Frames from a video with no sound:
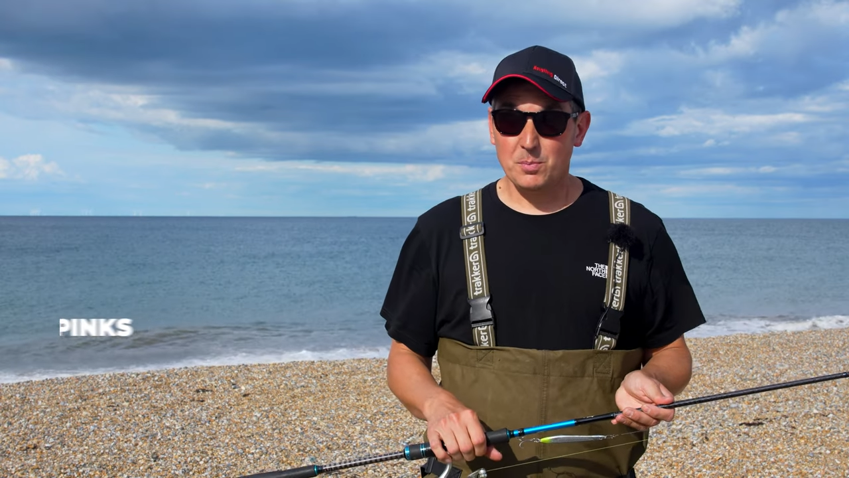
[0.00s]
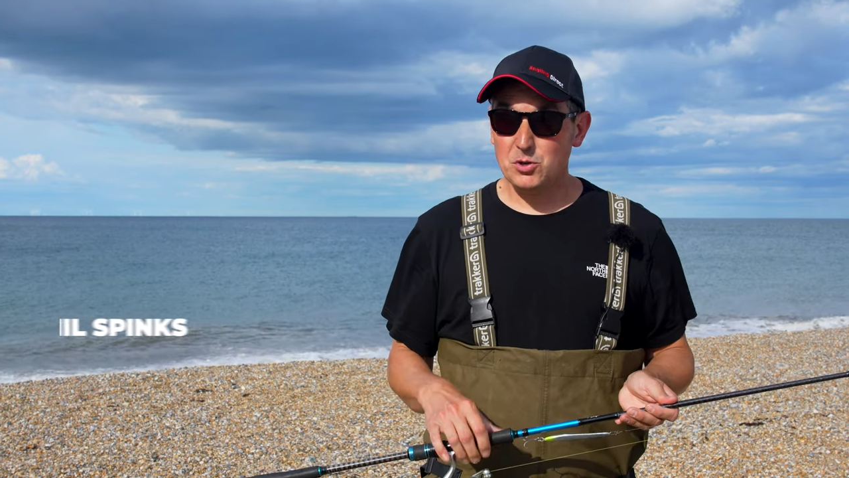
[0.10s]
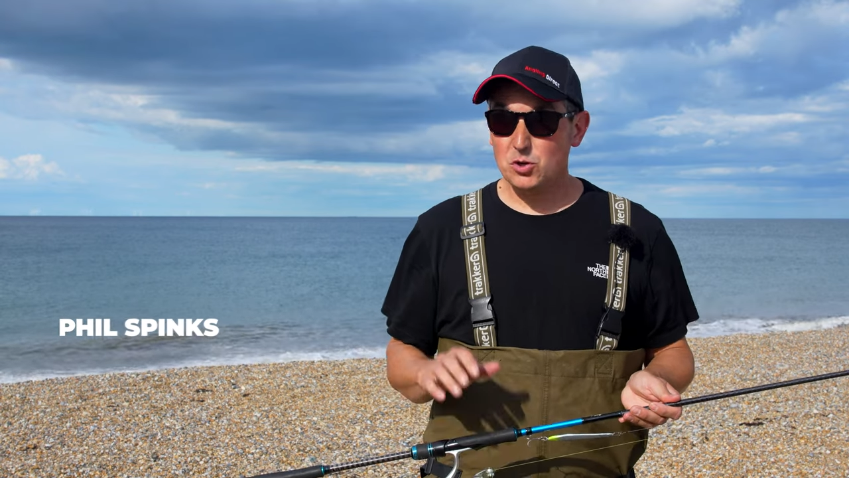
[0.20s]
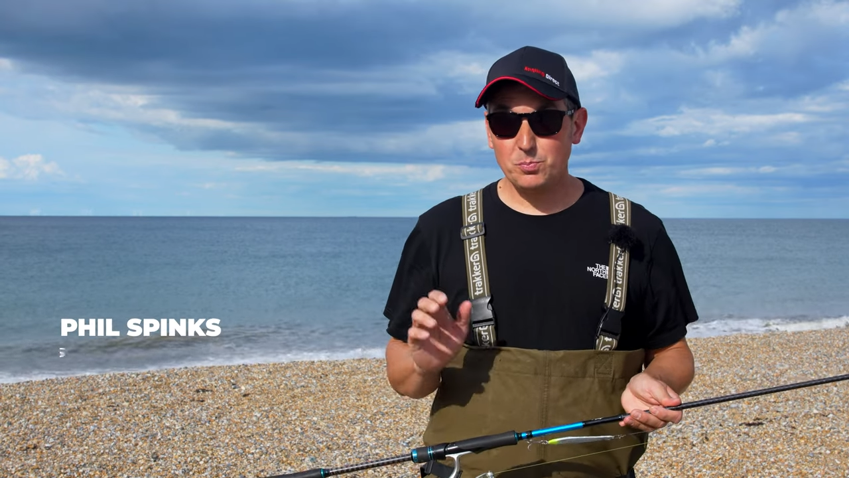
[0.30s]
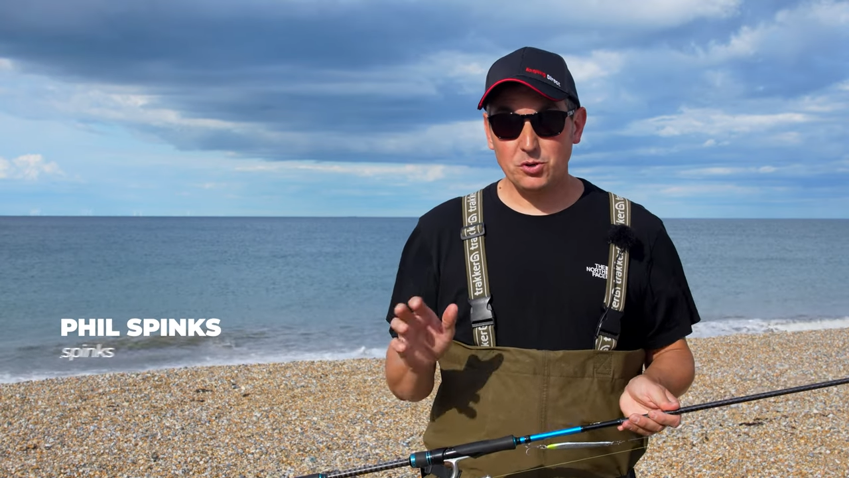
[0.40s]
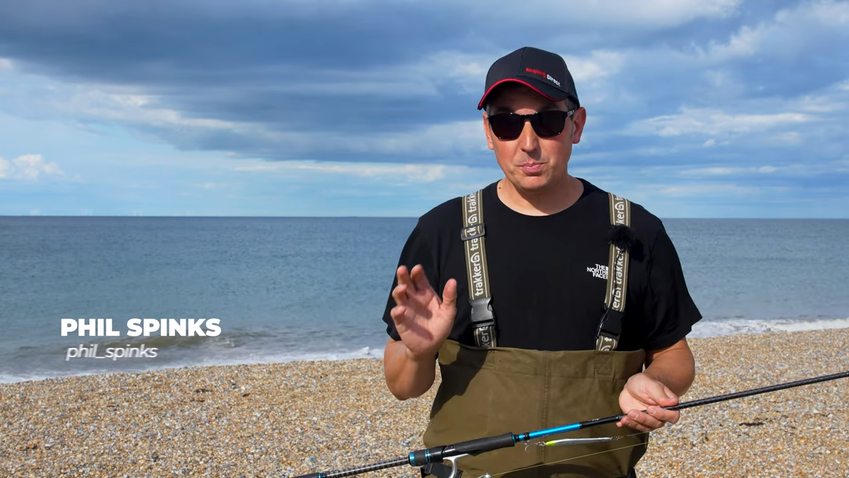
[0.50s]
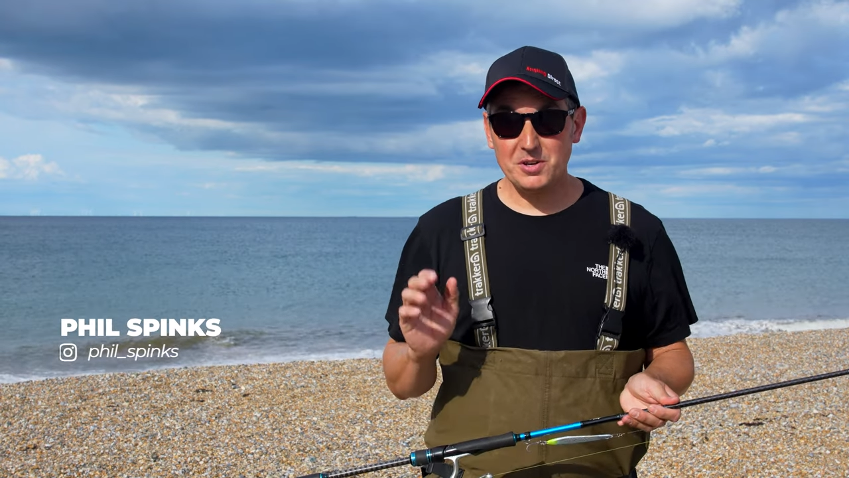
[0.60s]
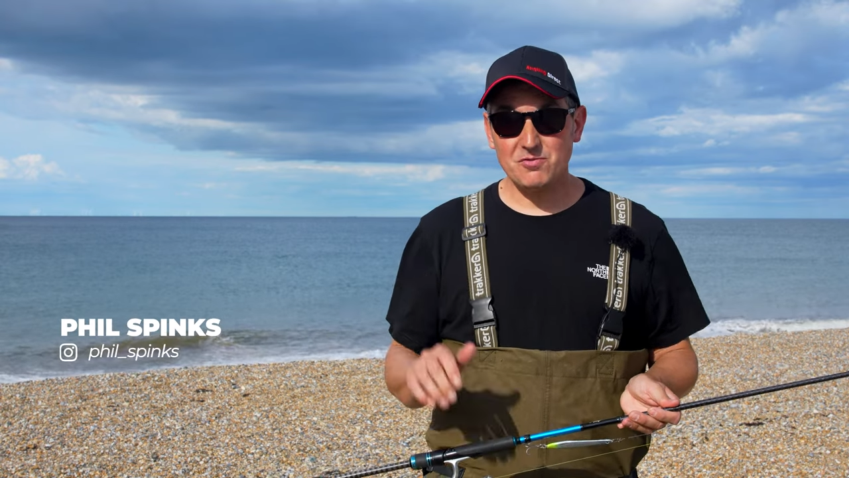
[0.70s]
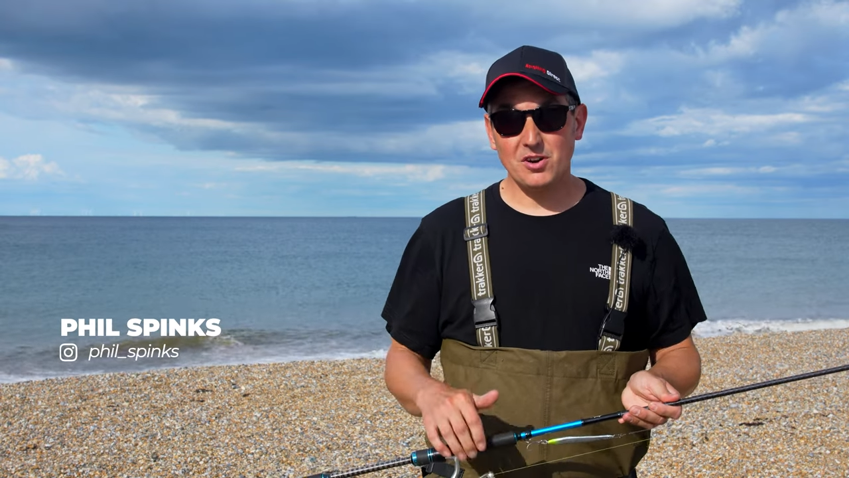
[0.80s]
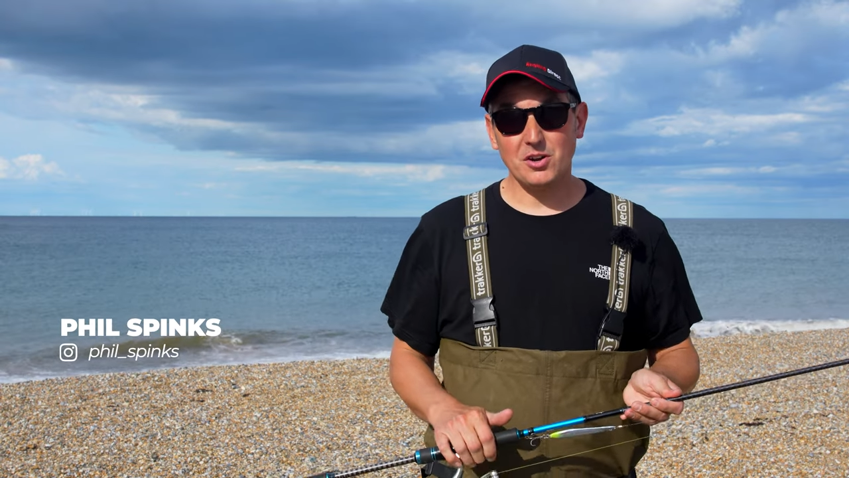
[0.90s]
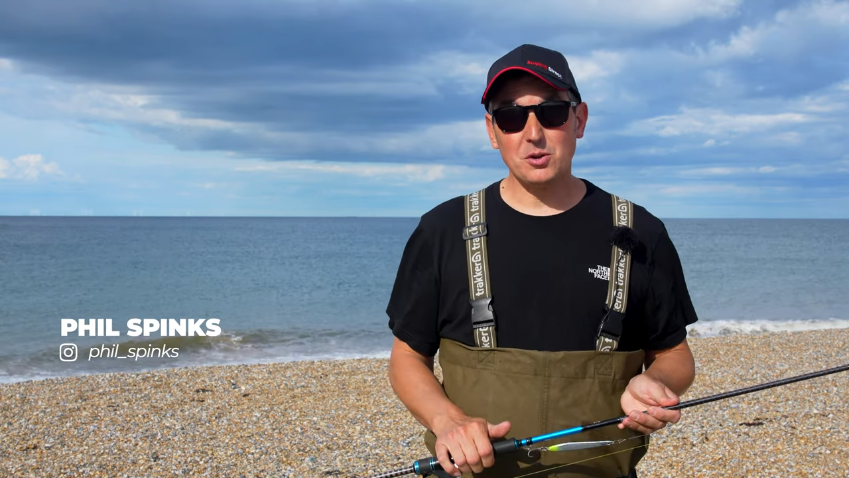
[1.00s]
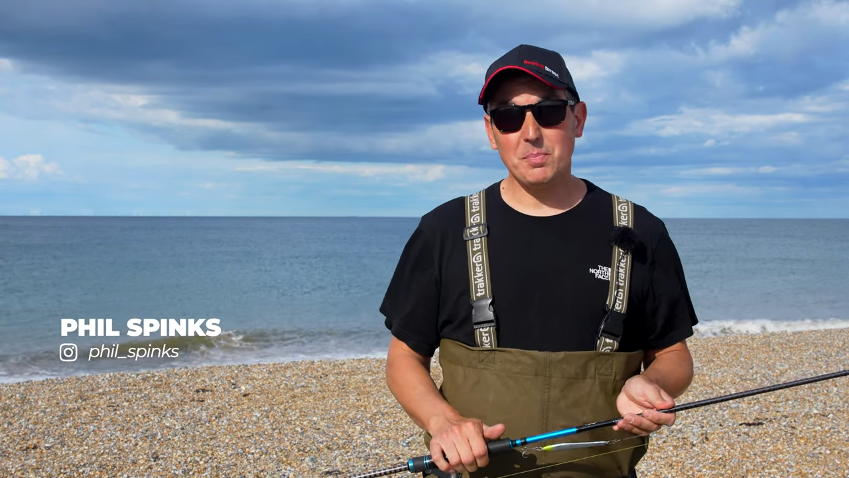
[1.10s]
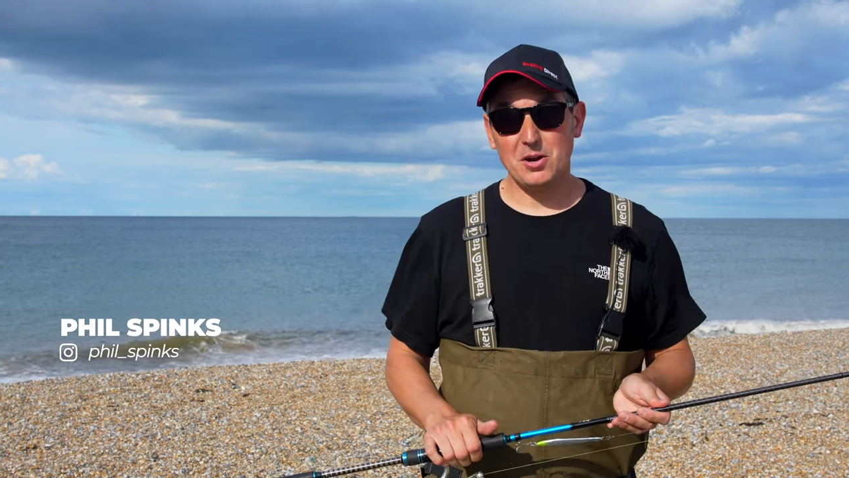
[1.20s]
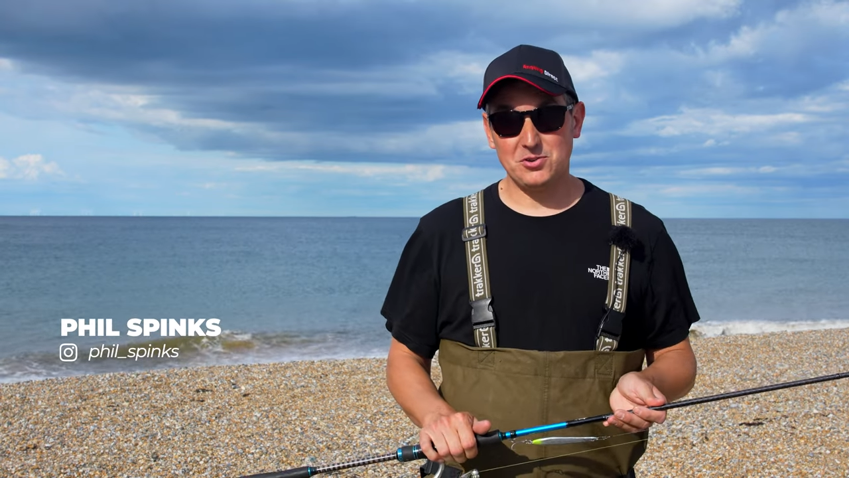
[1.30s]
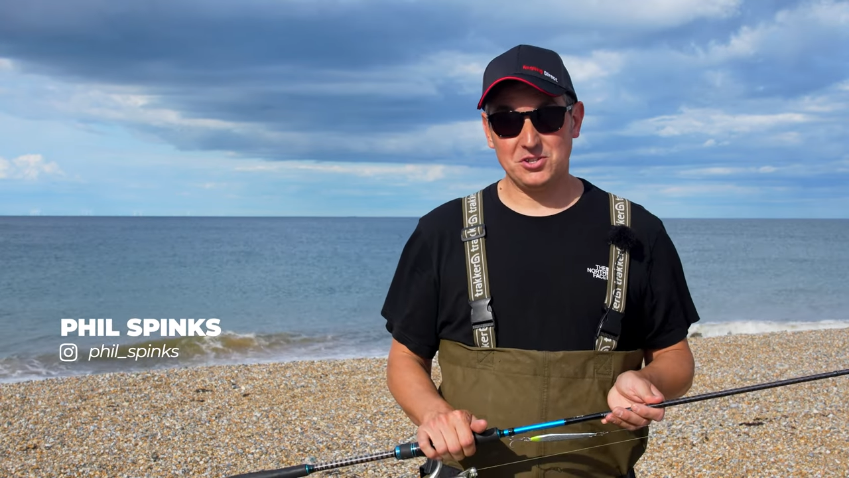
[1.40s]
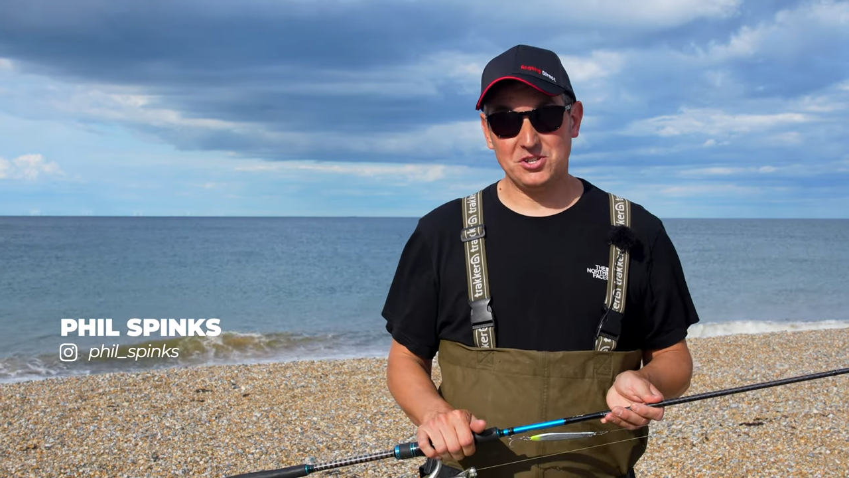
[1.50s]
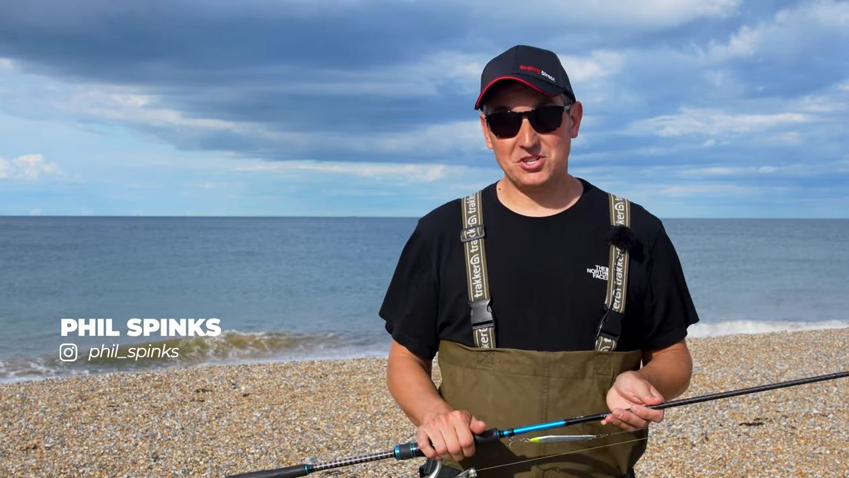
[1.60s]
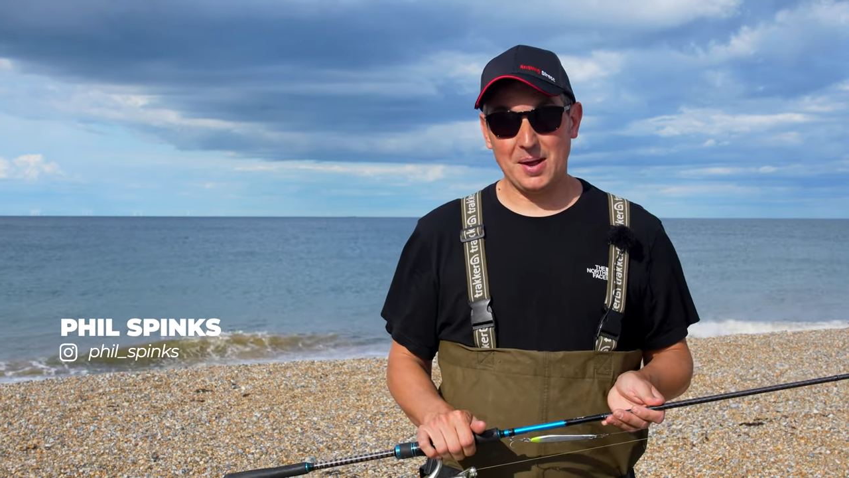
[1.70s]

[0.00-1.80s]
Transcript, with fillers: But you could probably write on a postage